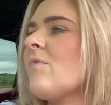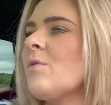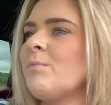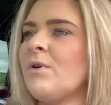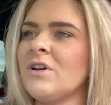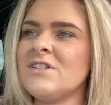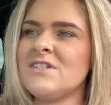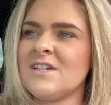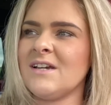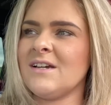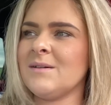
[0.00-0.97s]
But
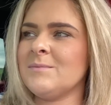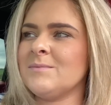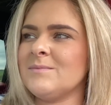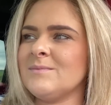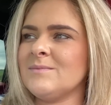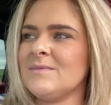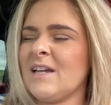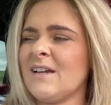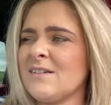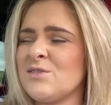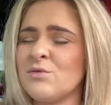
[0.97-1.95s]

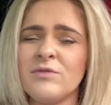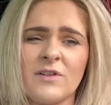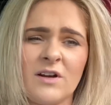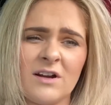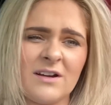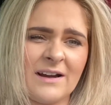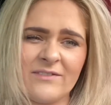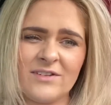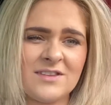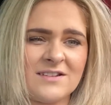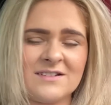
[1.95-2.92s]
yeah, so far
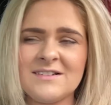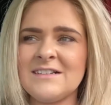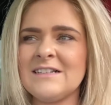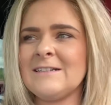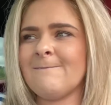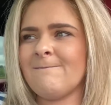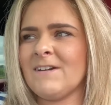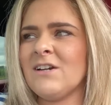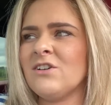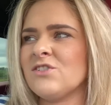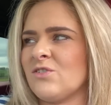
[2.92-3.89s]
everything,
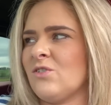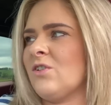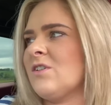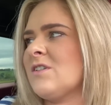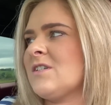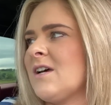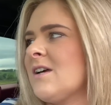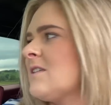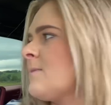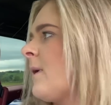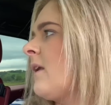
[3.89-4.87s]
fingers crossed,
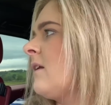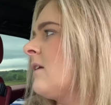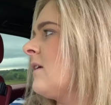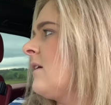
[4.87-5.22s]
has been